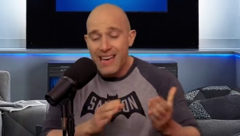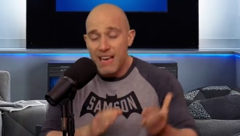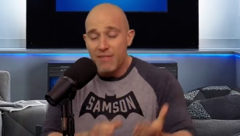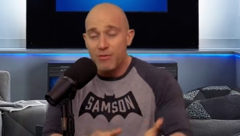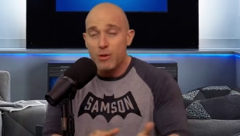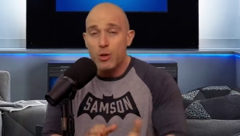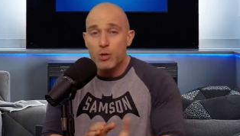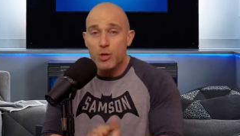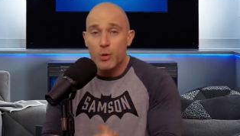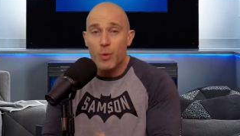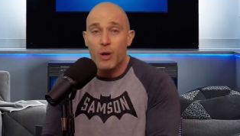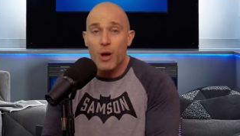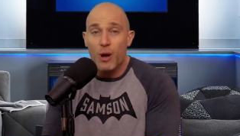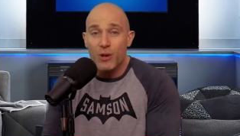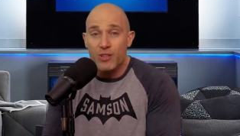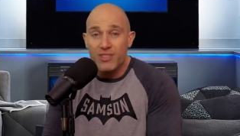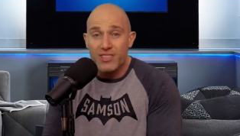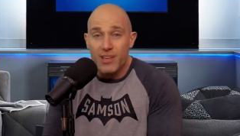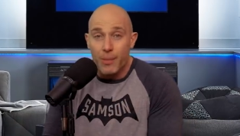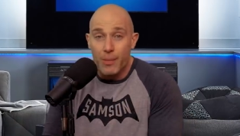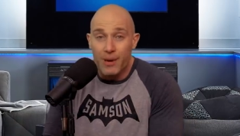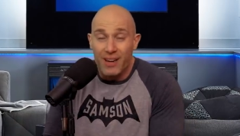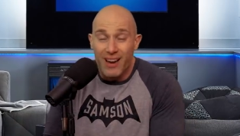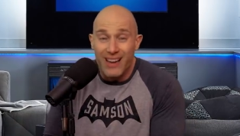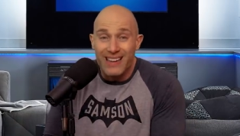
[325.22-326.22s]
if you do it on
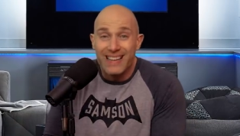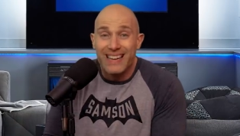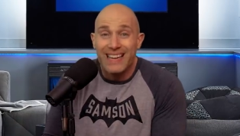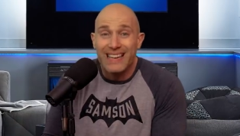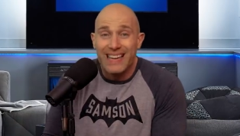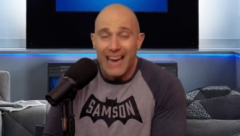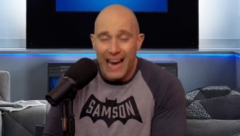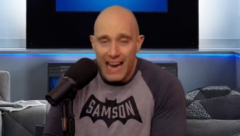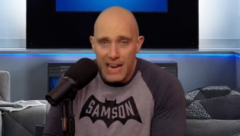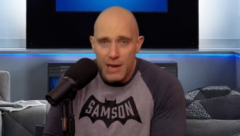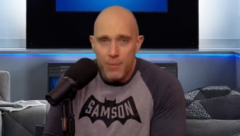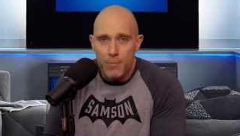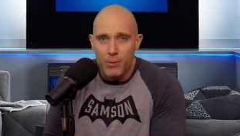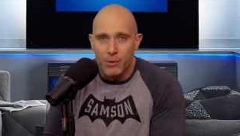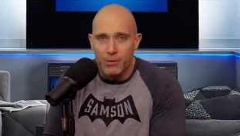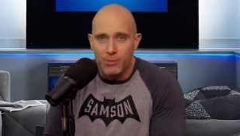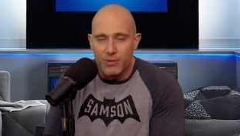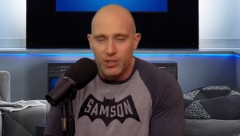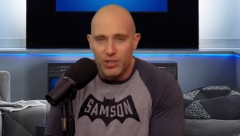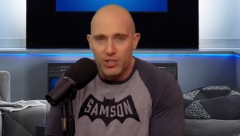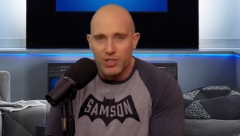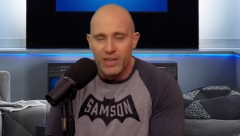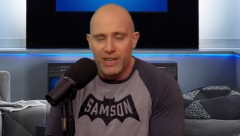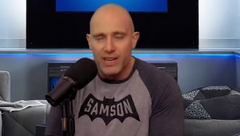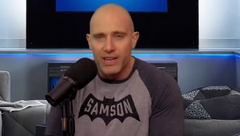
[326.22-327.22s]
something like a cable
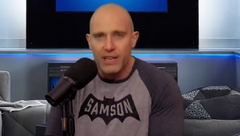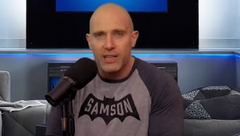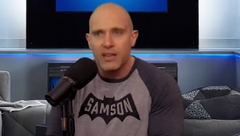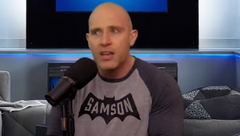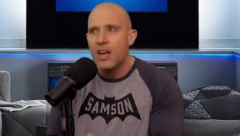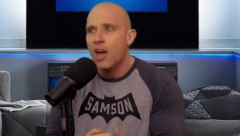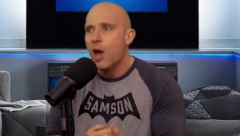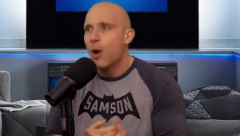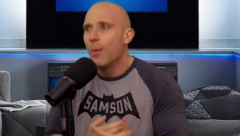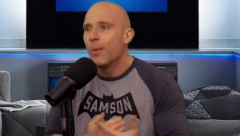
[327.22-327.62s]
machine,